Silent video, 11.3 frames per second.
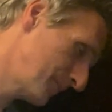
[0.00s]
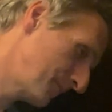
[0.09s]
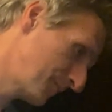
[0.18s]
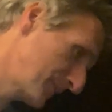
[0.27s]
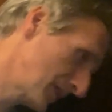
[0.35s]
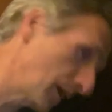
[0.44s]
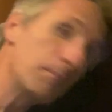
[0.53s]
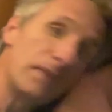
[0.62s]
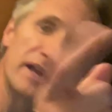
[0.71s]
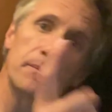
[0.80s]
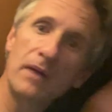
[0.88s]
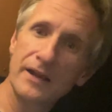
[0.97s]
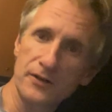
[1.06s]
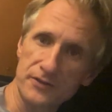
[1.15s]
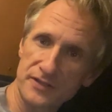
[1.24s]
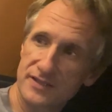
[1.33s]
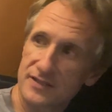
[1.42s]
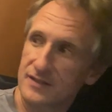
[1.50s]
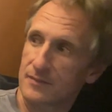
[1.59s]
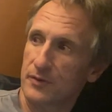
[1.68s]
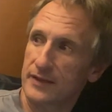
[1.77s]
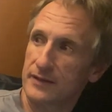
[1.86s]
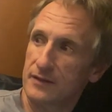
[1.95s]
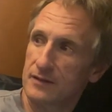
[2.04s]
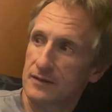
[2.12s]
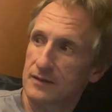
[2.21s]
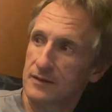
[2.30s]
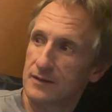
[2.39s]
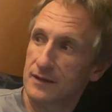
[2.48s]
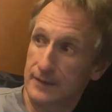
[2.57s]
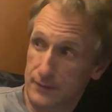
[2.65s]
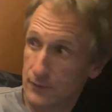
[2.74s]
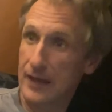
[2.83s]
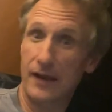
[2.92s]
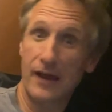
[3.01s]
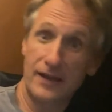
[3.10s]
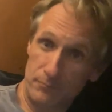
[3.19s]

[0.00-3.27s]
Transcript: don't know either. Mike Myers played the. I know that, right?